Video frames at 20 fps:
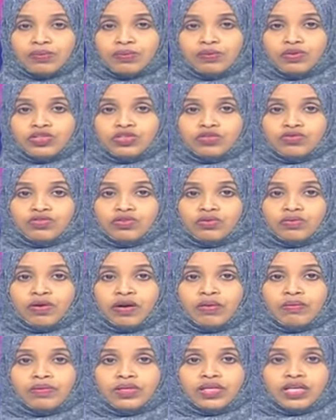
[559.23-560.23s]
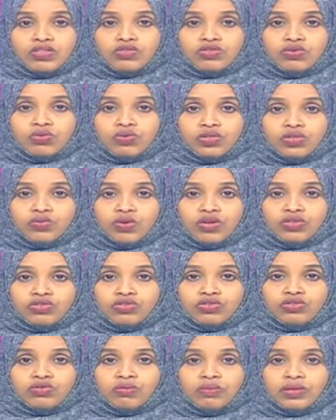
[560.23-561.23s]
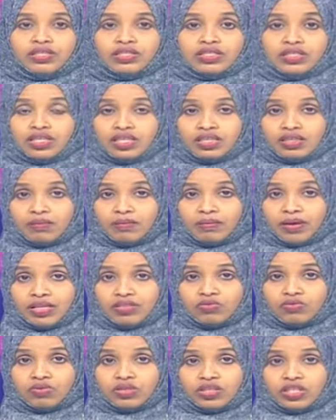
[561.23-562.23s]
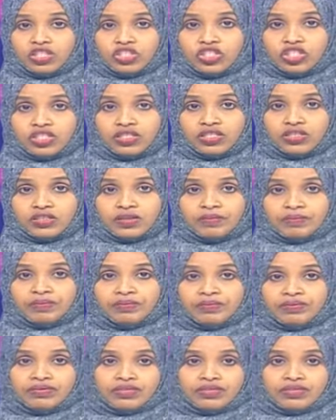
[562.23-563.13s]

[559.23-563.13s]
The President of the Republic has always wanted to maintain the best relations